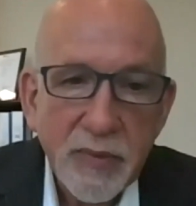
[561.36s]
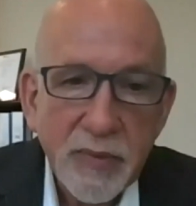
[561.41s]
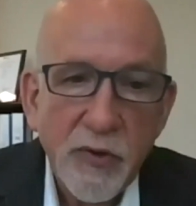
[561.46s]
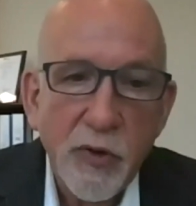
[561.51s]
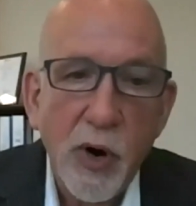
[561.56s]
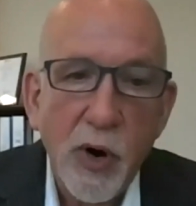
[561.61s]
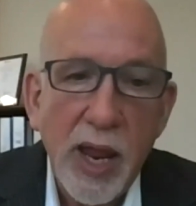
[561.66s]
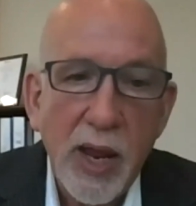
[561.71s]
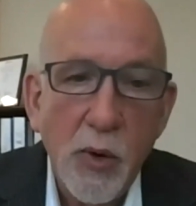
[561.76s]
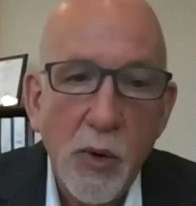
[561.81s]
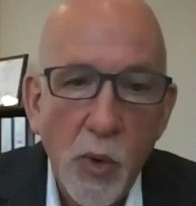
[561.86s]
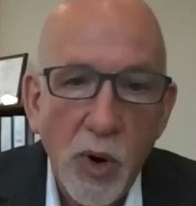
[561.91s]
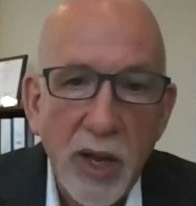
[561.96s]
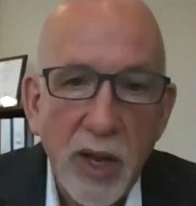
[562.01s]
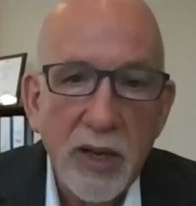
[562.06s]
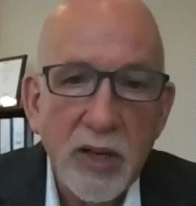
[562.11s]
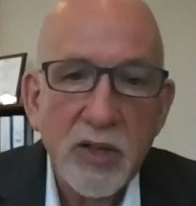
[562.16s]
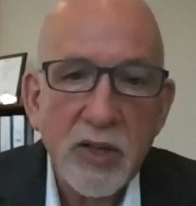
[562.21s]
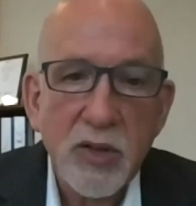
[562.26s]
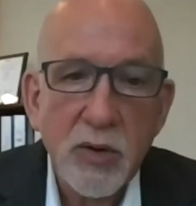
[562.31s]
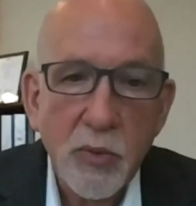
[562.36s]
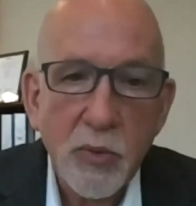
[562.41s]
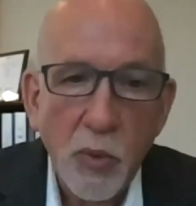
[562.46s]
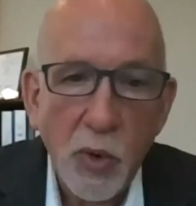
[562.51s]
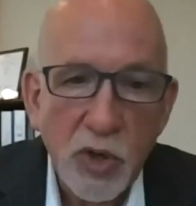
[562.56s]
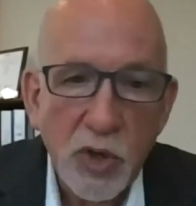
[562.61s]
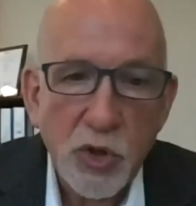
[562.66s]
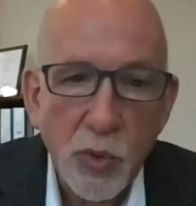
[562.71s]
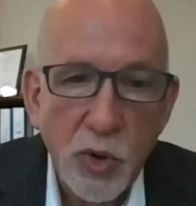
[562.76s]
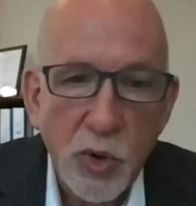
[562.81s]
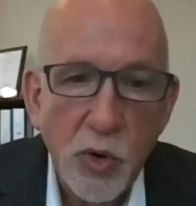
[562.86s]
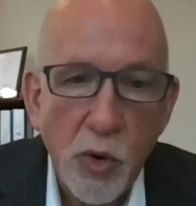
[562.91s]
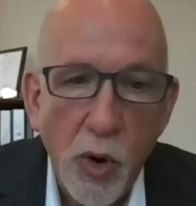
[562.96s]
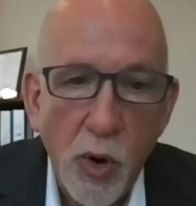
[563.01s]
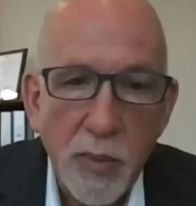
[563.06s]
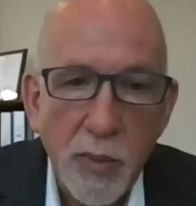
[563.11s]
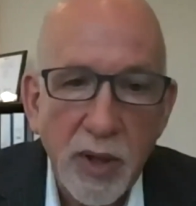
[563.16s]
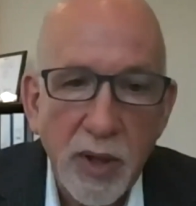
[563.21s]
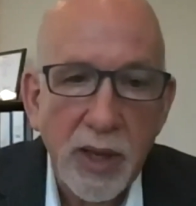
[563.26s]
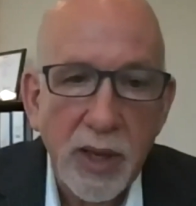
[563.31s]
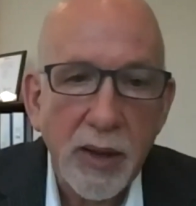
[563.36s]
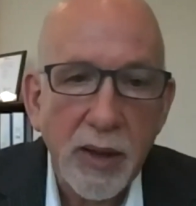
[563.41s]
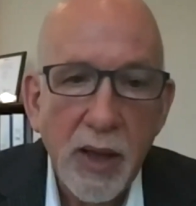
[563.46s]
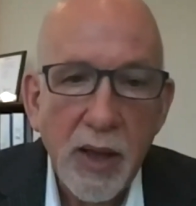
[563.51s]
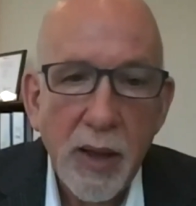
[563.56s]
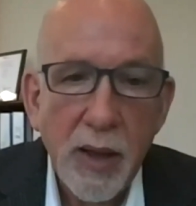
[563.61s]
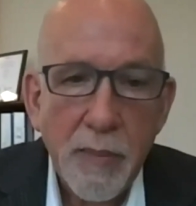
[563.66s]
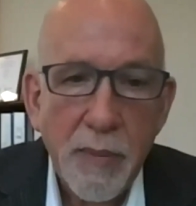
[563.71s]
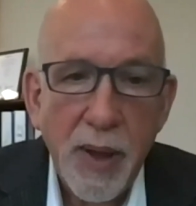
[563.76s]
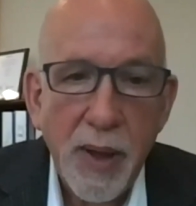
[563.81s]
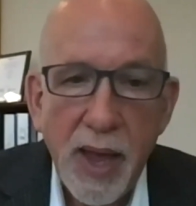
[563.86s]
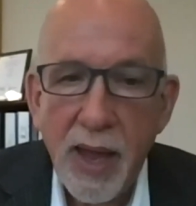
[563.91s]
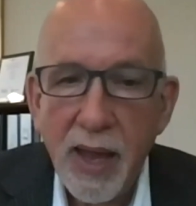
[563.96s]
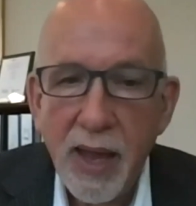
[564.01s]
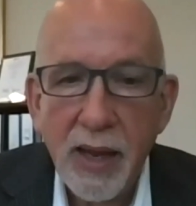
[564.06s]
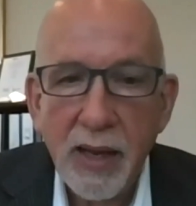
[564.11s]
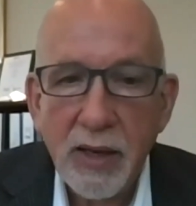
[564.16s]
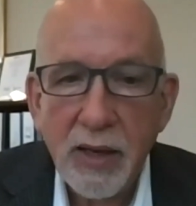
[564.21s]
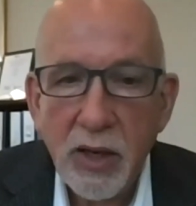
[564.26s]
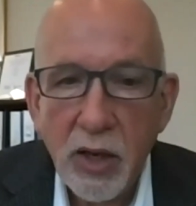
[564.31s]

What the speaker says: for 8 weeks, what you would normally pay,